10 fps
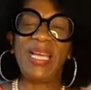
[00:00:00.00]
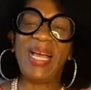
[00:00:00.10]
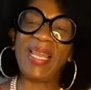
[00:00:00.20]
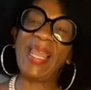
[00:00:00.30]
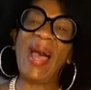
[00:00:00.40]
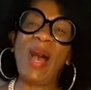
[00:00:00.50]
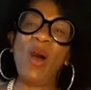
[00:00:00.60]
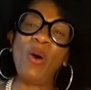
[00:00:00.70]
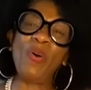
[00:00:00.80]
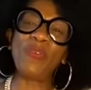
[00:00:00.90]

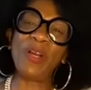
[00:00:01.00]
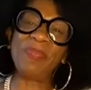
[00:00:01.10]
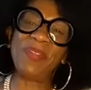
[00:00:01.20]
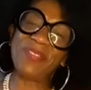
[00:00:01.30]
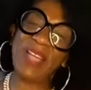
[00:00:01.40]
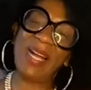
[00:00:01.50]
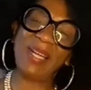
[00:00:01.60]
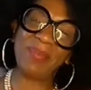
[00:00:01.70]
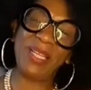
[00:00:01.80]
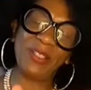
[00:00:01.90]
allow from the
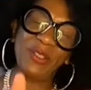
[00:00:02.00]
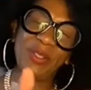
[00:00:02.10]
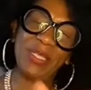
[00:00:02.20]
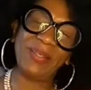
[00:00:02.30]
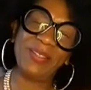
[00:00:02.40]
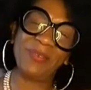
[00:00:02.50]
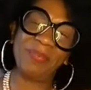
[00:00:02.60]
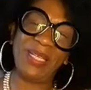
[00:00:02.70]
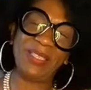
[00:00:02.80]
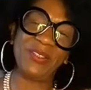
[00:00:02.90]
time that you get their
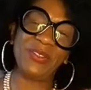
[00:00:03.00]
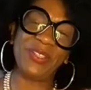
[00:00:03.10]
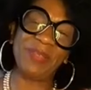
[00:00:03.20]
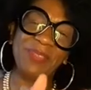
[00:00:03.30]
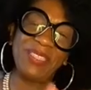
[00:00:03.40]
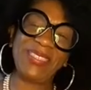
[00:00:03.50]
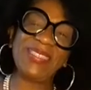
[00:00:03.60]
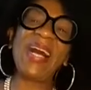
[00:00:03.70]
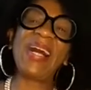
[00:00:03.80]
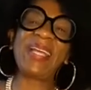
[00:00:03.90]
manuscript to the
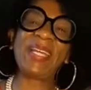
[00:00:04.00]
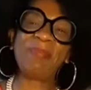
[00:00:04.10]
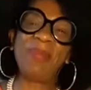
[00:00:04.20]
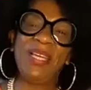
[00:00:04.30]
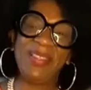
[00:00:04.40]
time